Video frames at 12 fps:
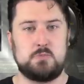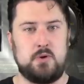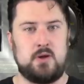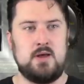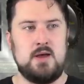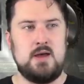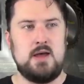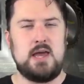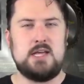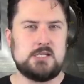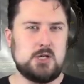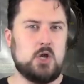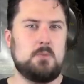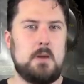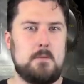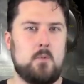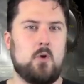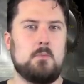but he's a little
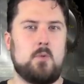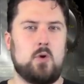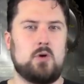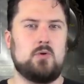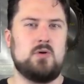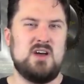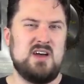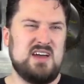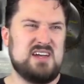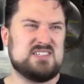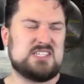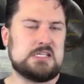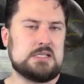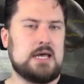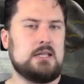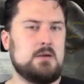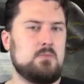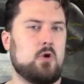bit more mortal and
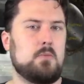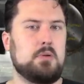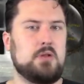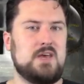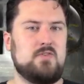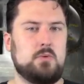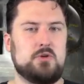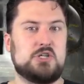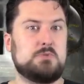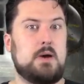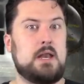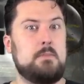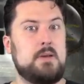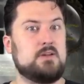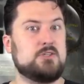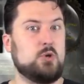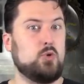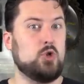slightly more believable despite it being
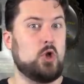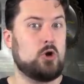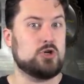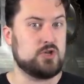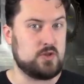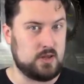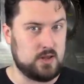so larger than